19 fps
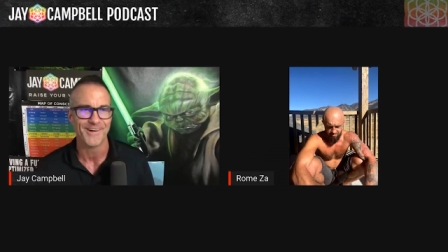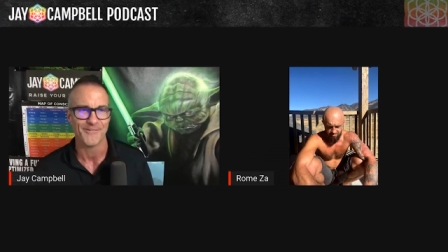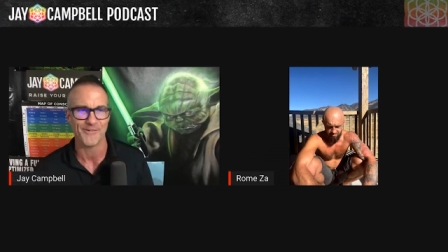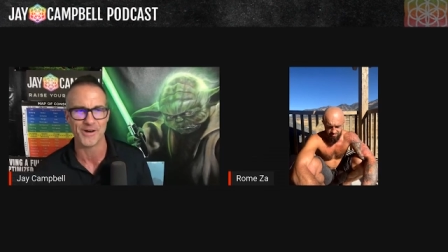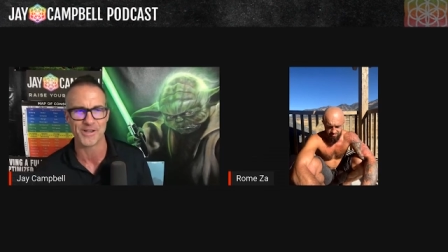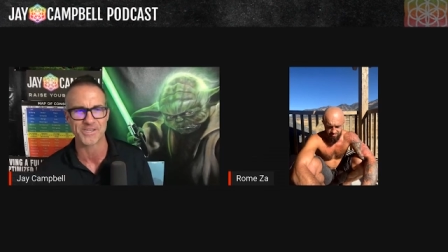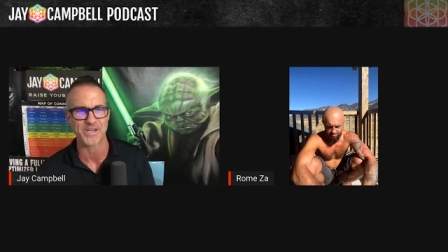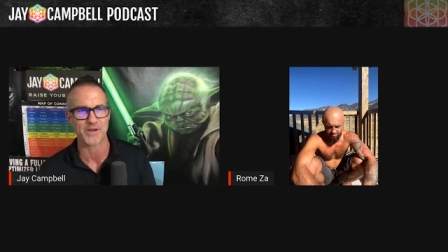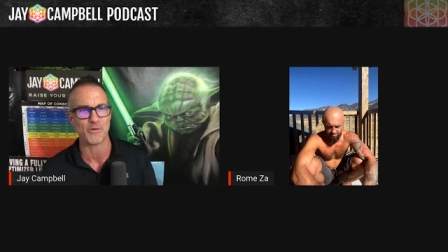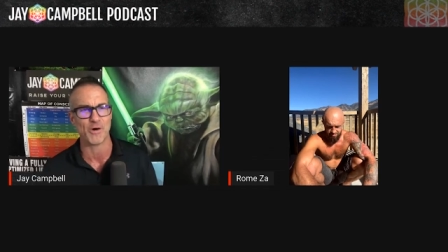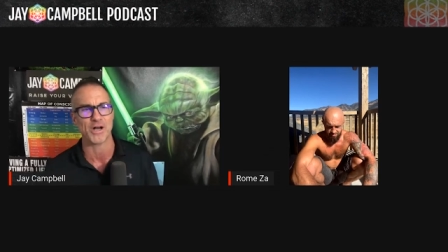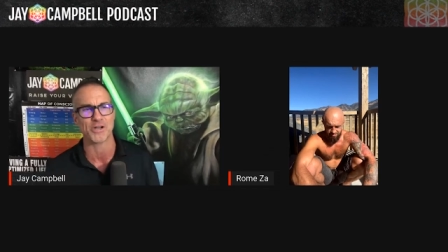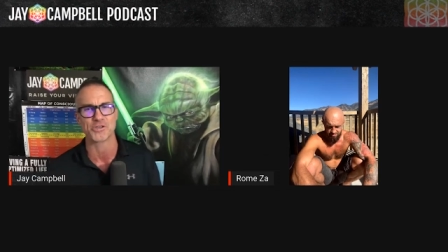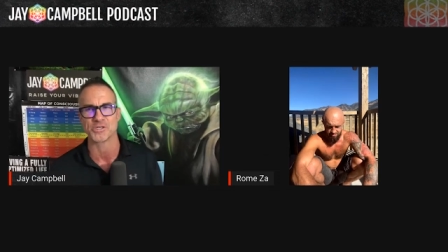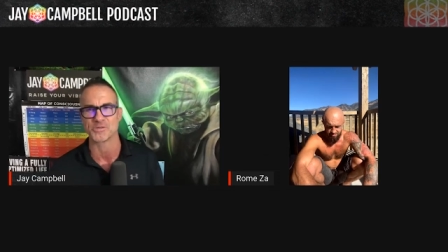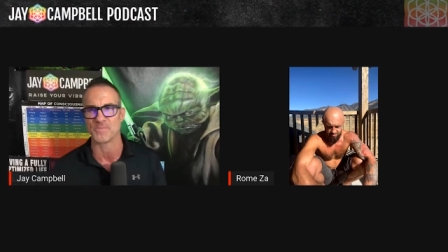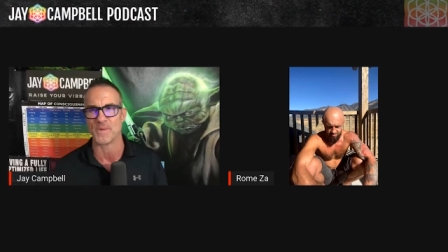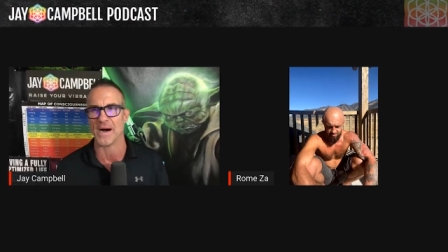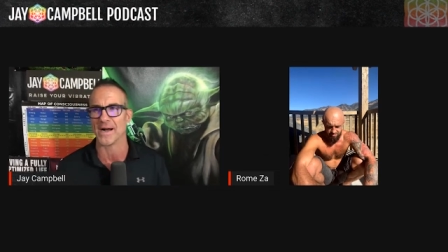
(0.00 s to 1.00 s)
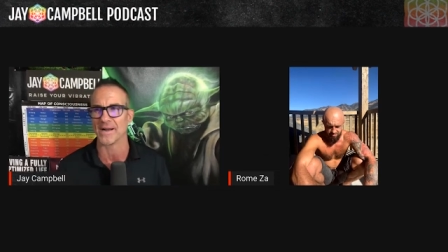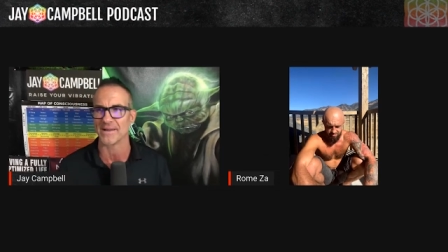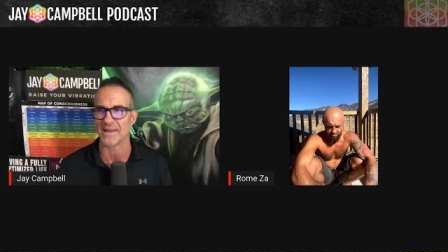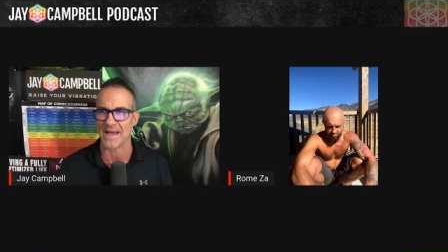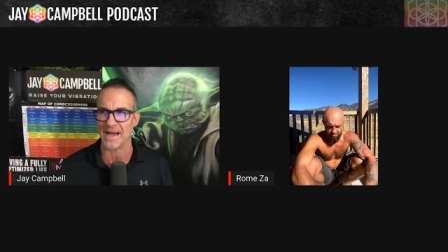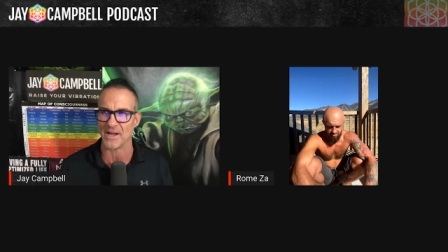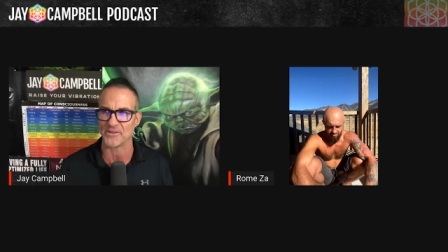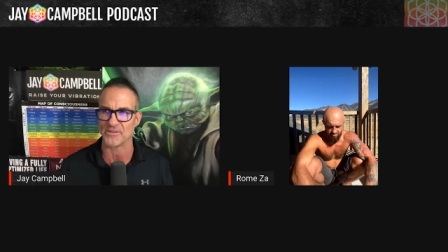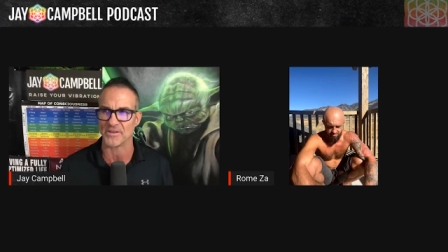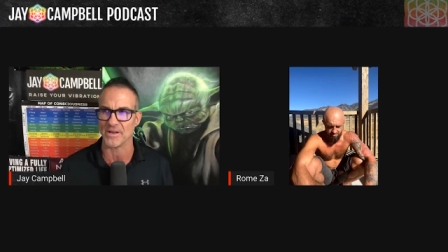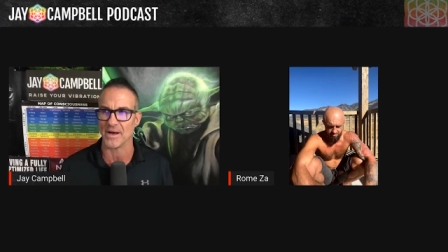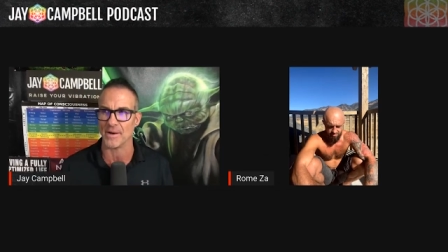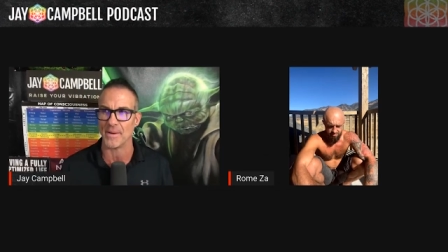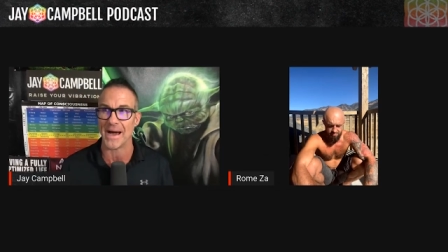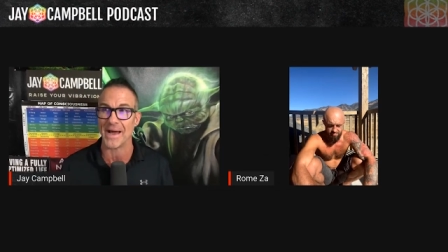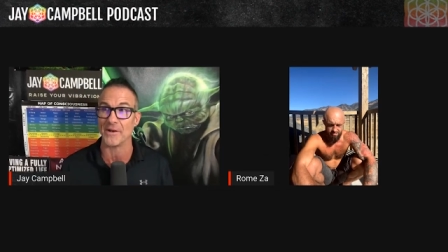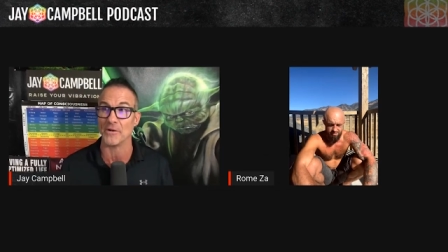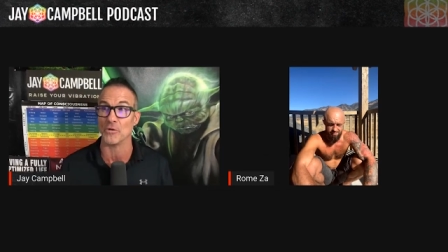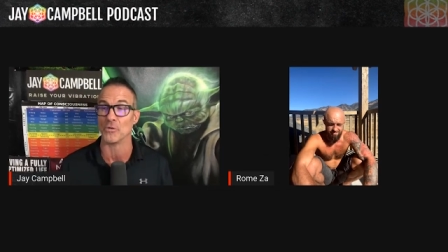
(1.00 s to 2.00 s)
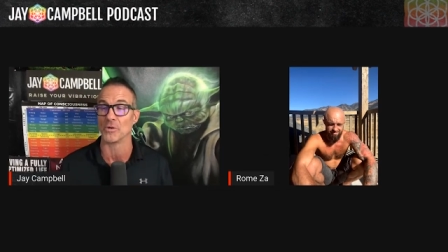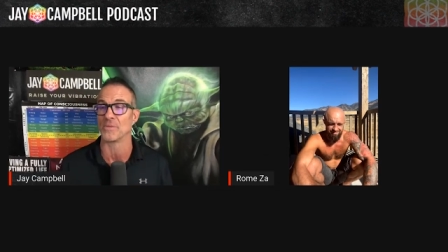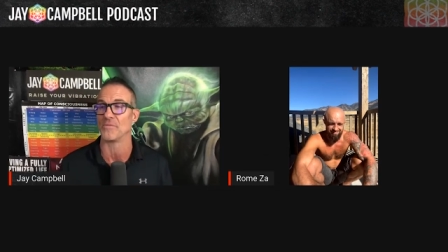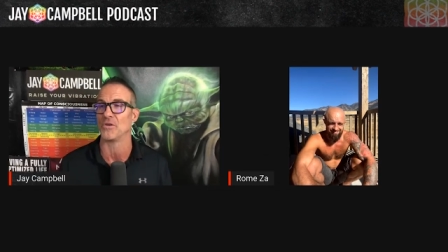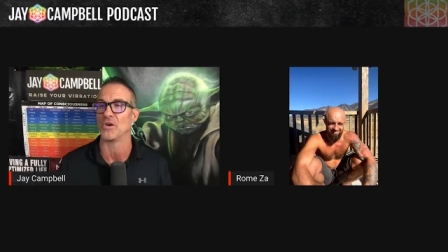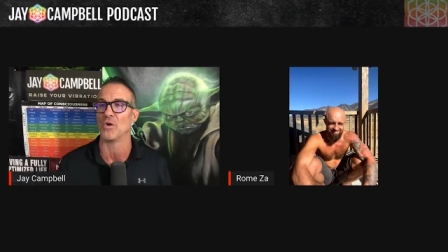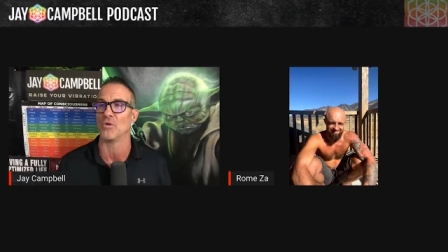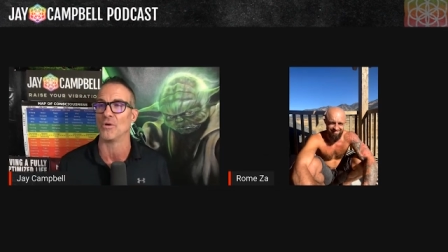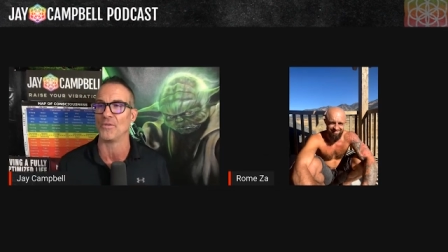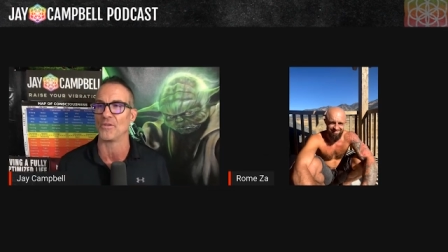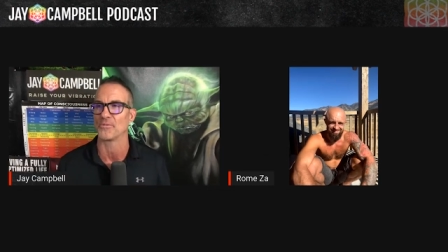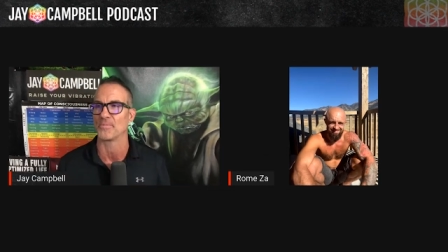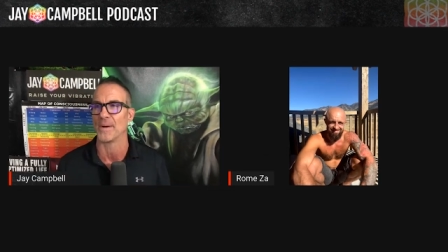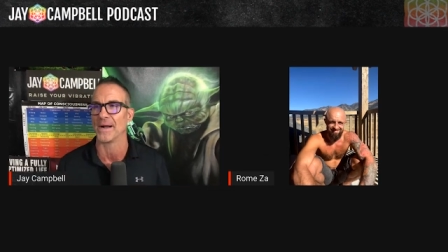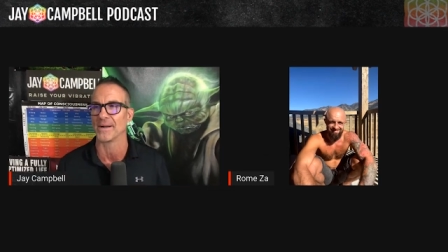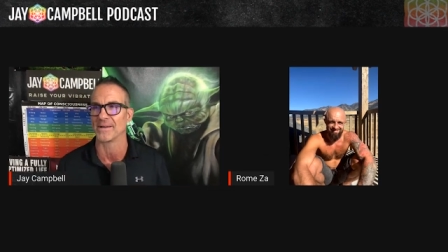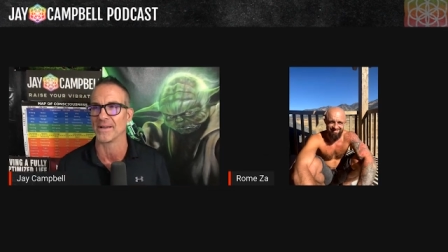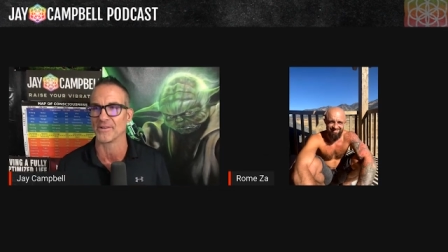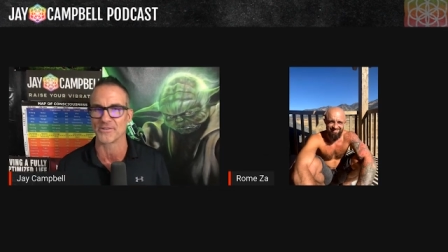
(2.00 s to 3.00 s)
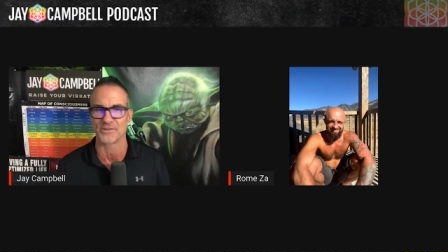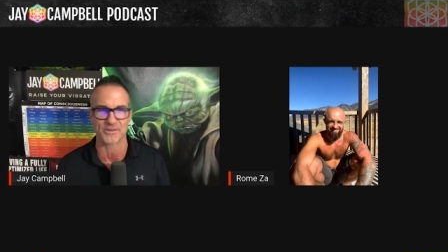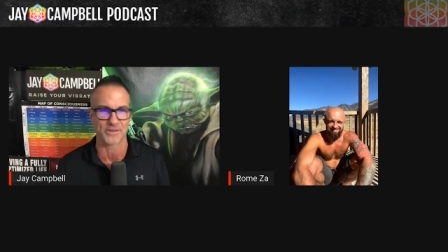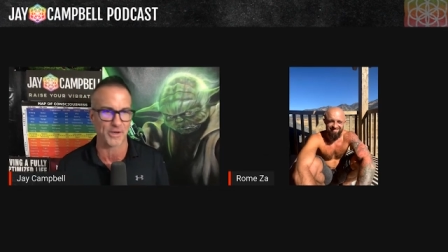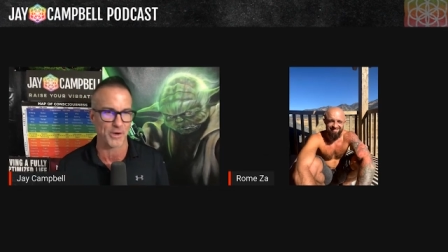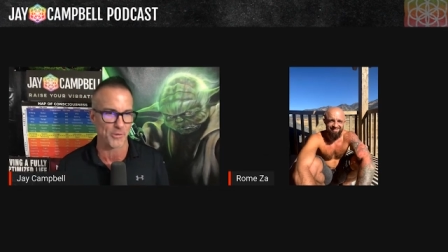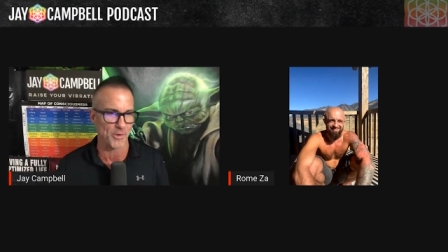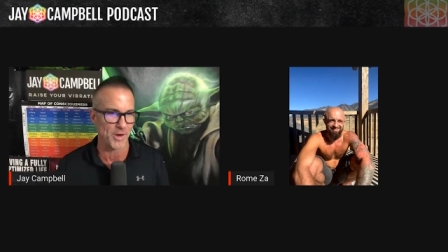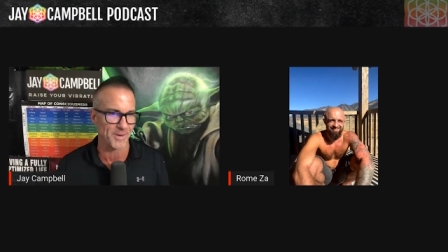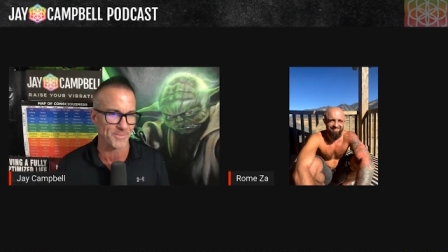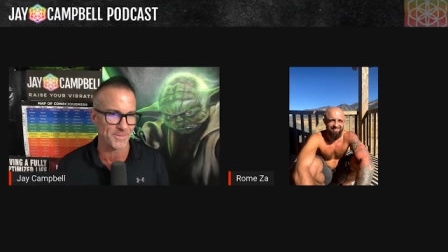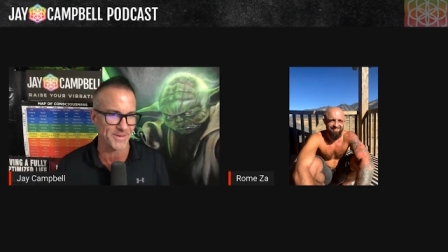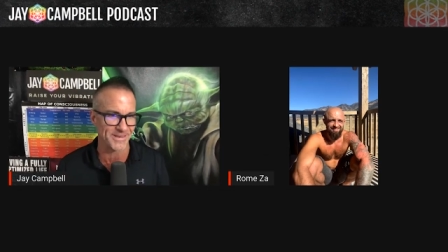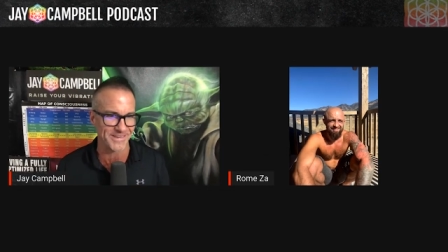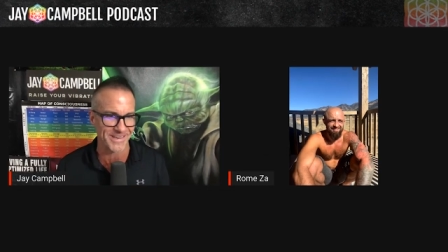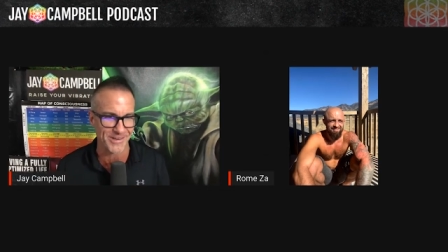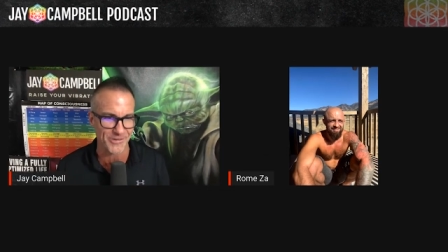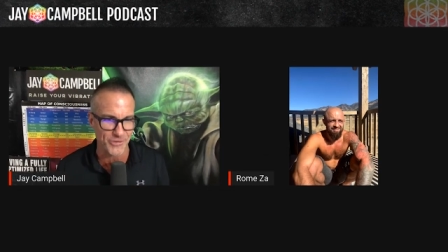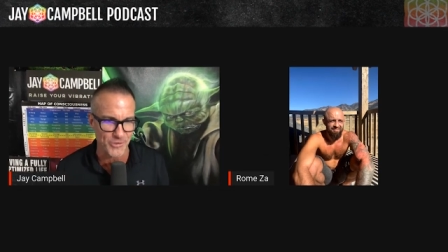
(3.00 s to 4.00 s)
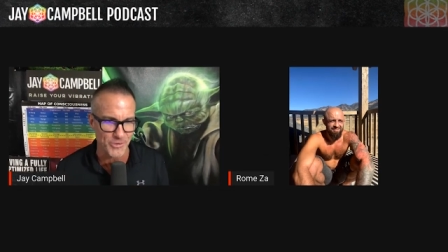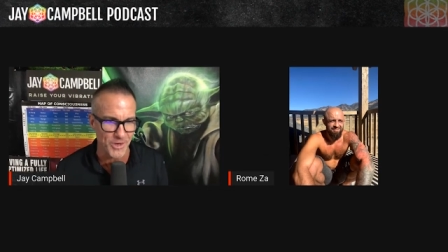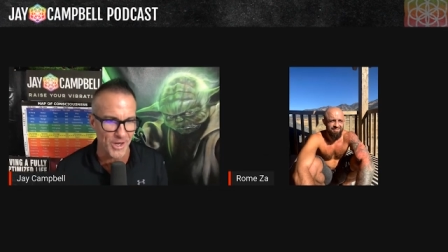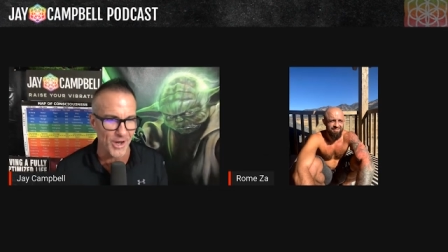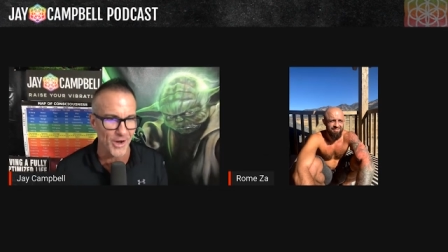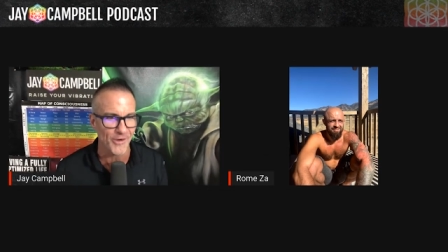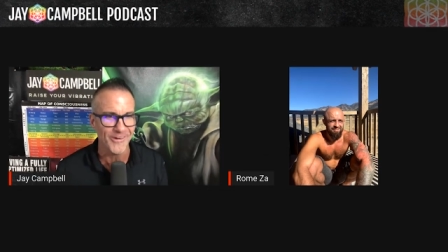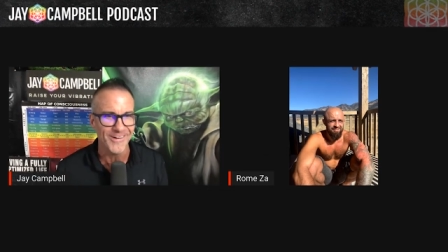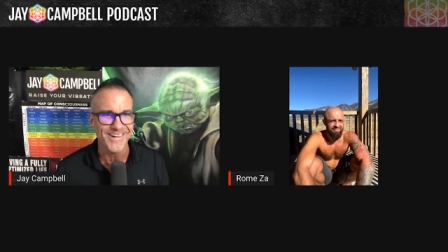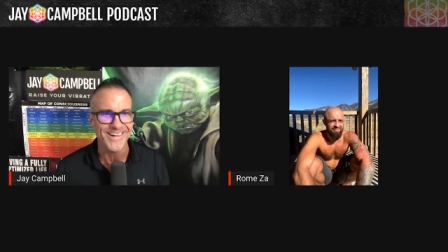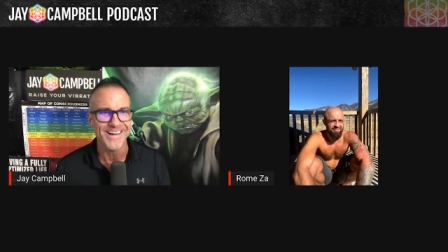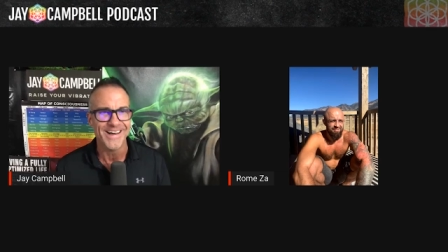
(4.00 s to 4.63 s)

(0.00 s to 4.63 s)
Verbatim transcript: Once they watch this podcast, uh, I don't even know when this podcast is going to run because, as you know,